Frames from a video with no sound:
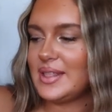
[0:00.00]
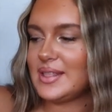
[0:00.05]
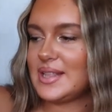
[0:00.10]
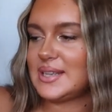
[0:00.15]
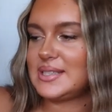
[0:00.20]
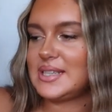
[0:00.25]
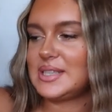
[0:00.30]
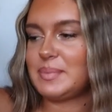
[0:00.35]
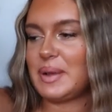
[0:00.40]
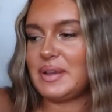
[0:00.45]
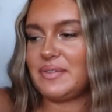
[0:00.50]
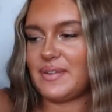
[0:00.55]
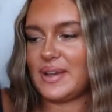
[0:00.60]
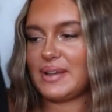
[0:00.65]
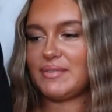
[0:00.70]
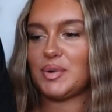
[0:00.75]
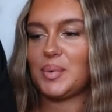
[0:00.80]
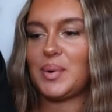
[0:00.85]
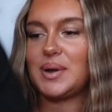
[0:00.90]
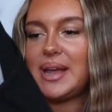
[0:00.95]
This is my
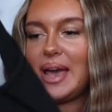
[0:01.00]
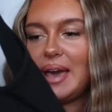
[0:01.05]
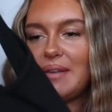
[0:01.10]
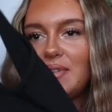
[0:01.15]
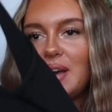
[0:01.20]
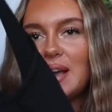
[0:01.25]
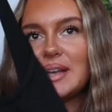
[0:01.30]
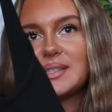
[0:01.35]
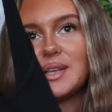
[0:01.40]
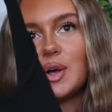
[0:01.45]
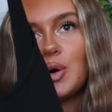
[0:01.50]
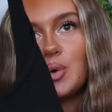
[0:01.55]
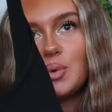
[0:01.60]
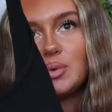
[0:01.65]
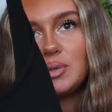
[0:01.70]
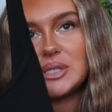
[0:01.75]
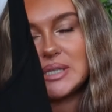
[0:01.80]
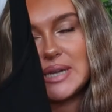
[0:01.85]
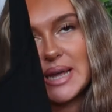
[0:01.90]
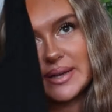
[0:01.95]
favourite one ever. It's a
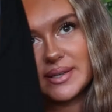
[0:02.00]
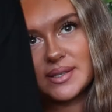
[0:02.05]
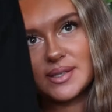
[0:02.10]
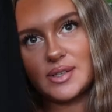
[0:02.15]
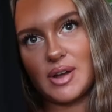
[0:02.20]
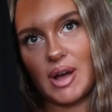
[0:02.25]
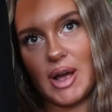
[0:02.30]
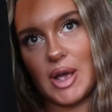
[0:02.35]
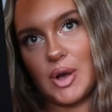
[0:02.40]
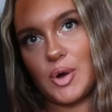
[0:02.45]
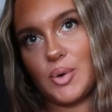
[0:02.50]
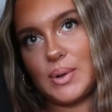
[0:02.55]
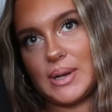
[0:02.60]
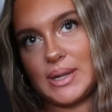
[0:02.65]
halter neck style